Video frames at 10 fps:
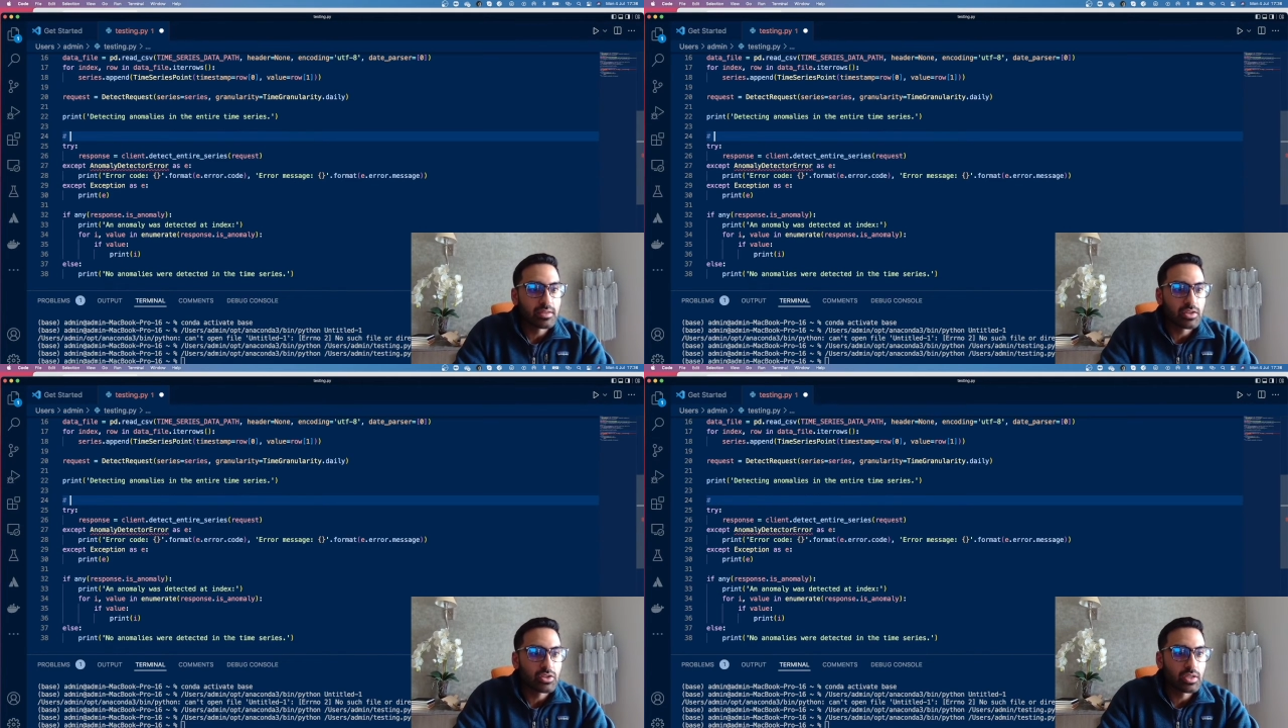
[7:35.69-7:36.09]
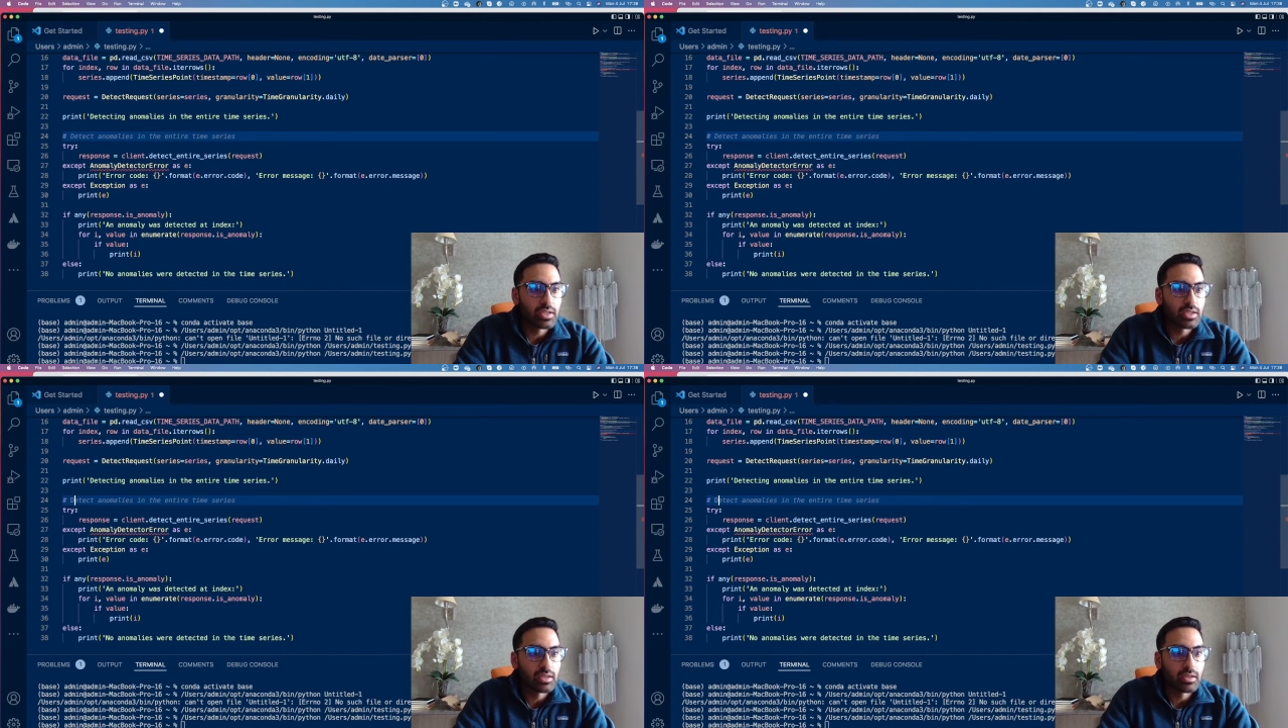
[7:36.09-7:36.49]

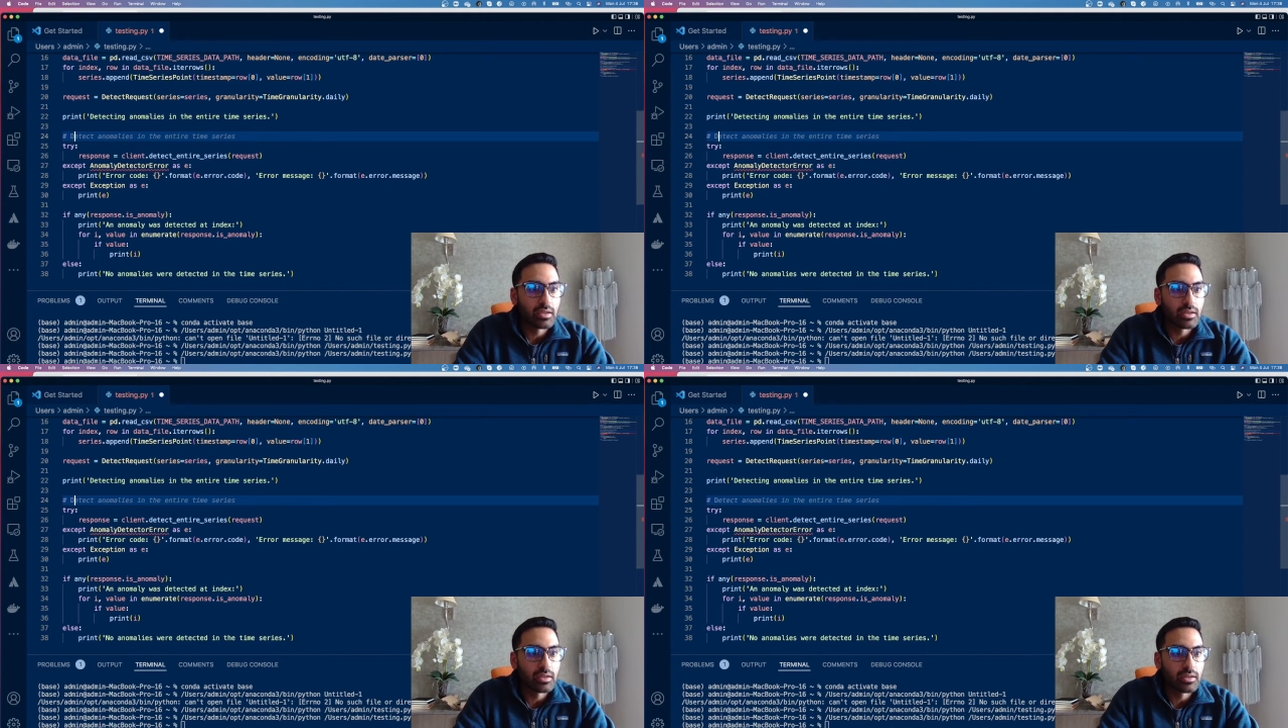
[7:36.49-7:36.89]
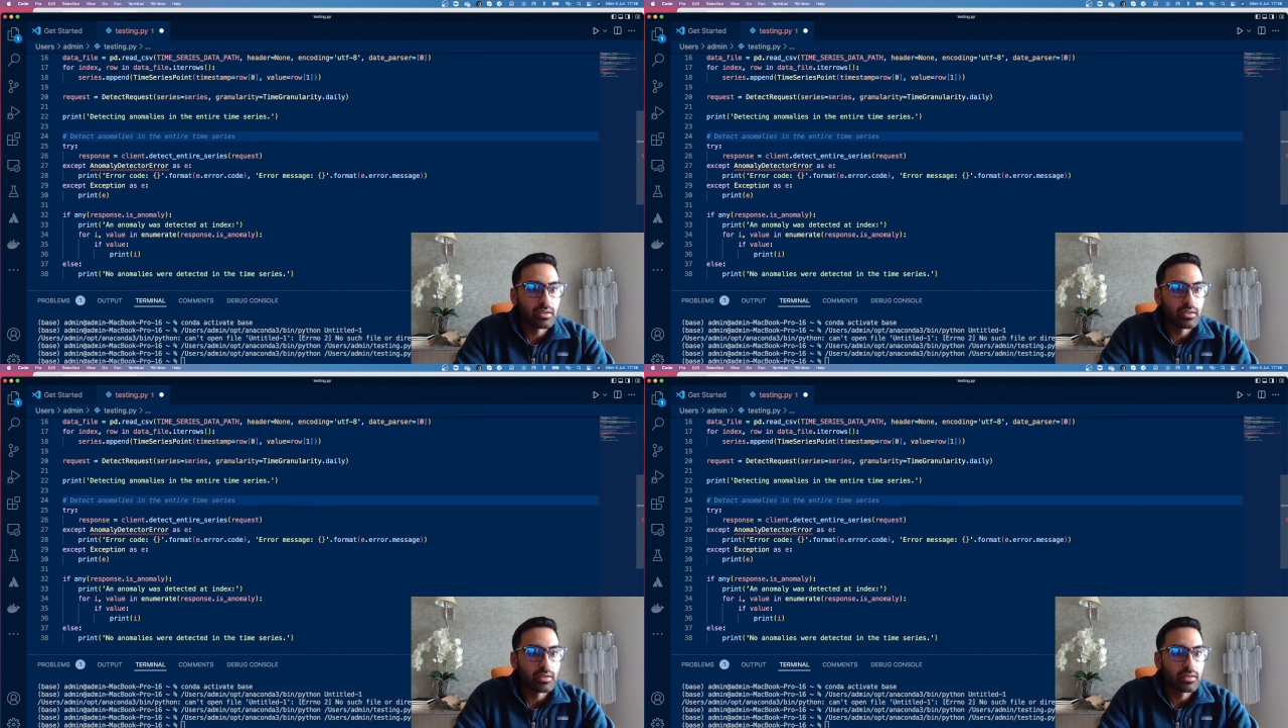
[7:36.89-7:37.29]
actually
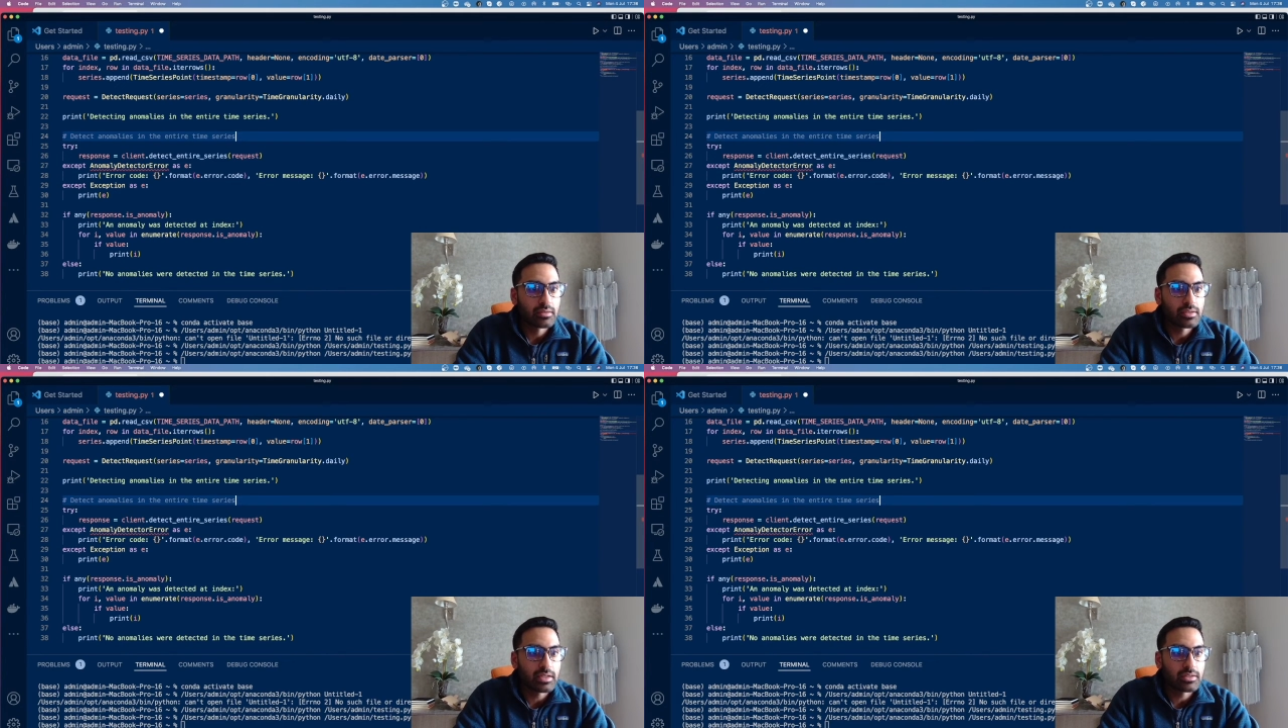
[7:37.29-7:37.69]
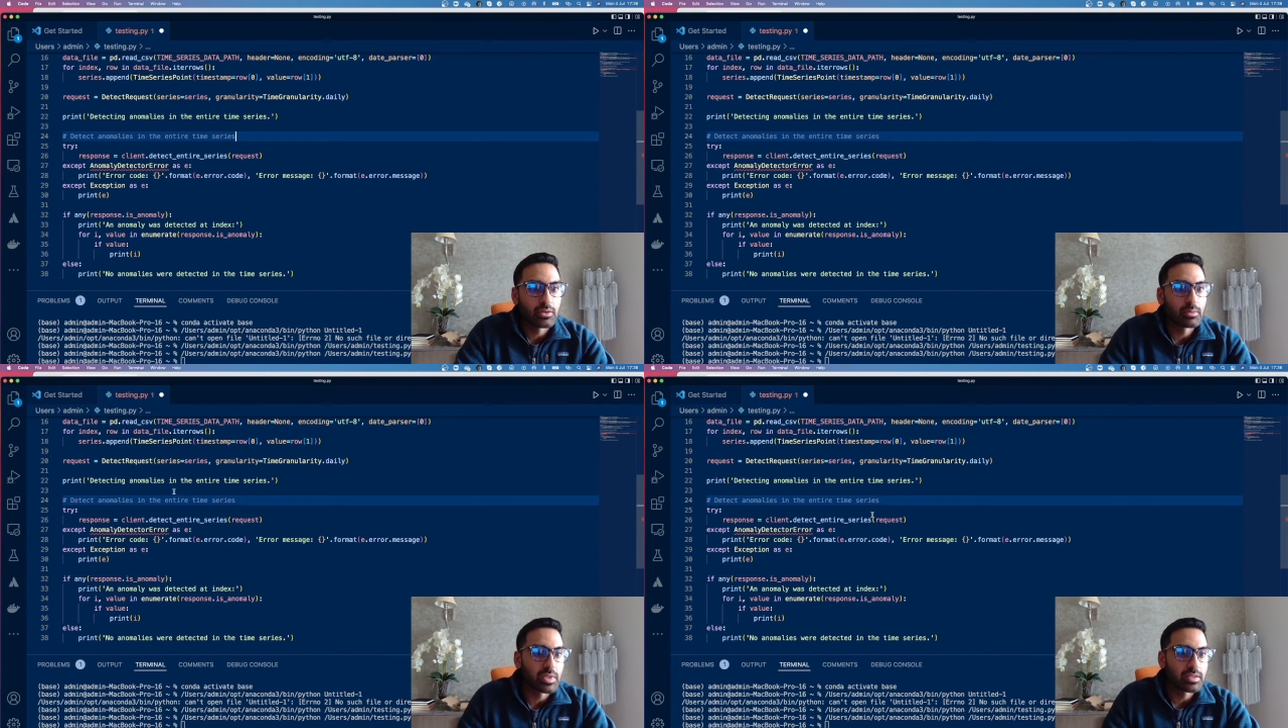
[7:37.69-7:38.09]
detect
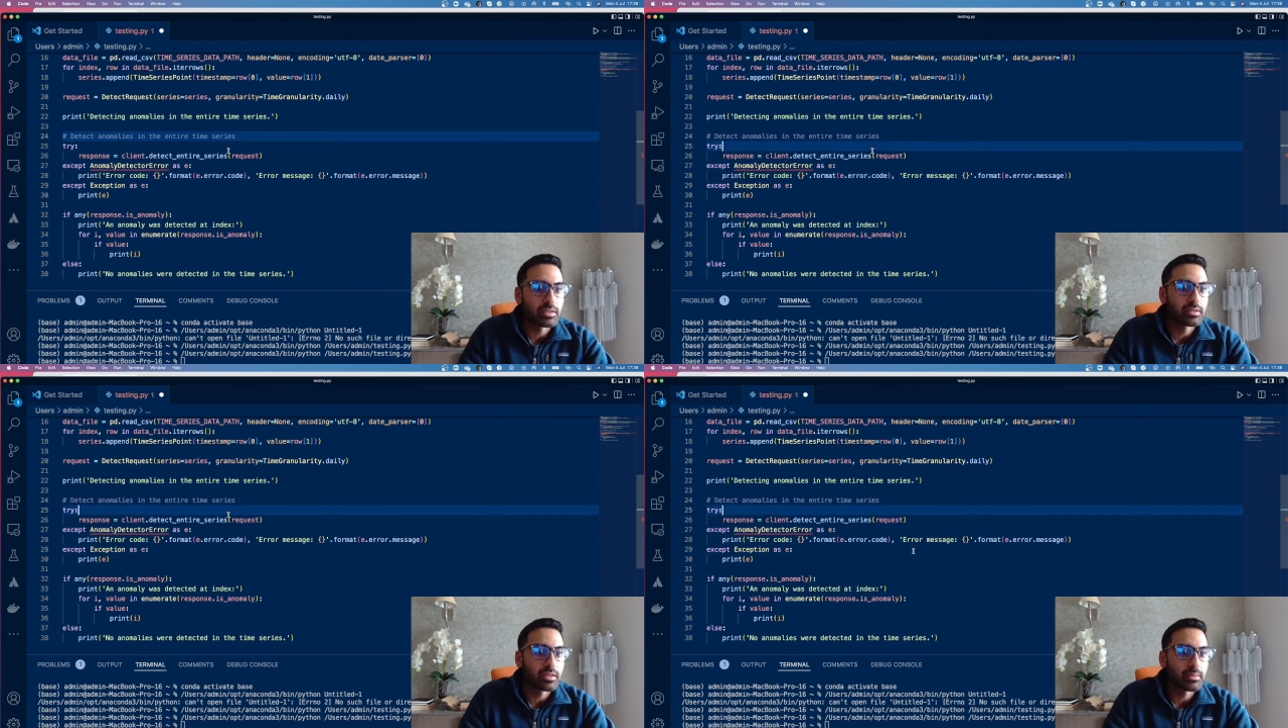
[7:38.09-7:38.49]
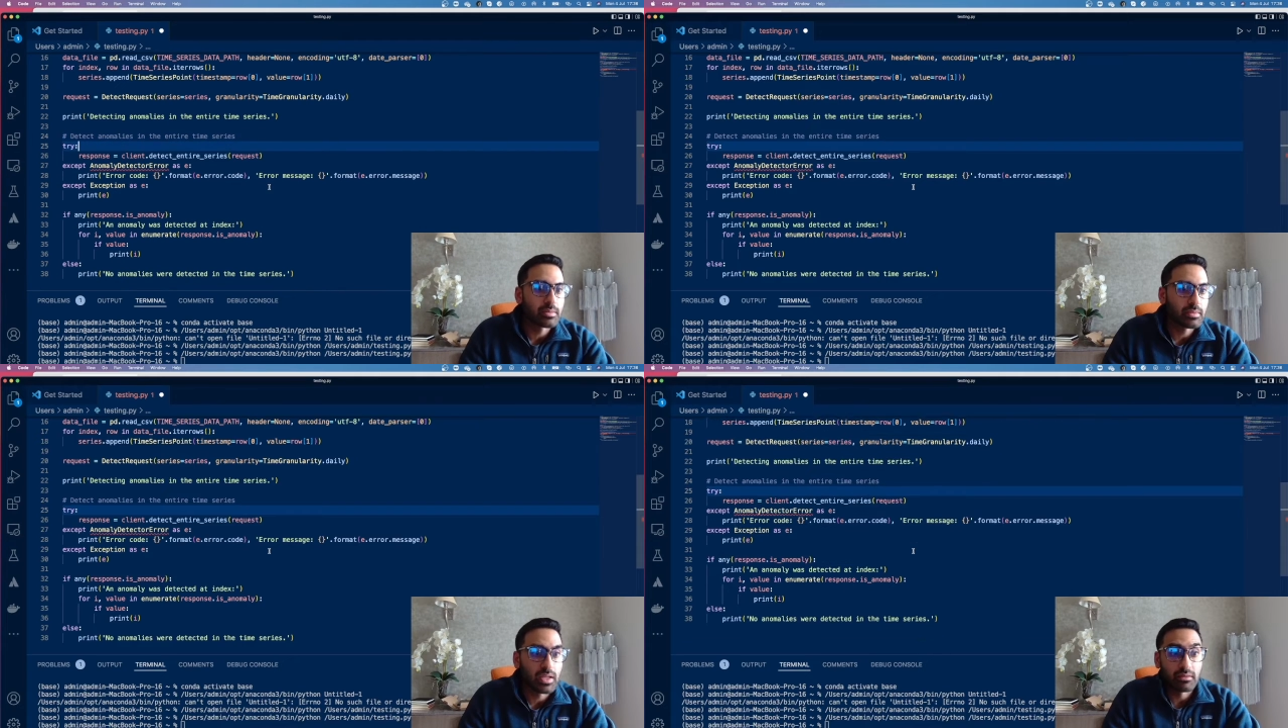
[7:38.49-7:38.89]
anomalies in time.
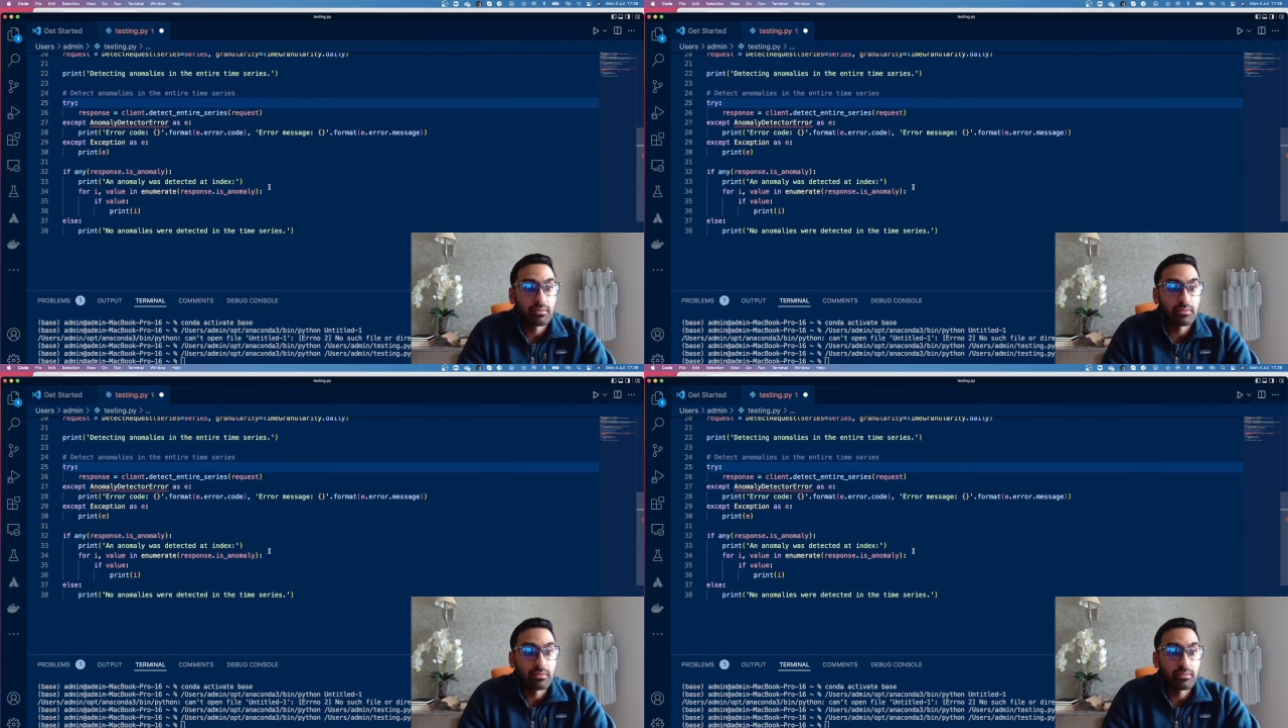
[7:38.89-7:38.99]
Yeah,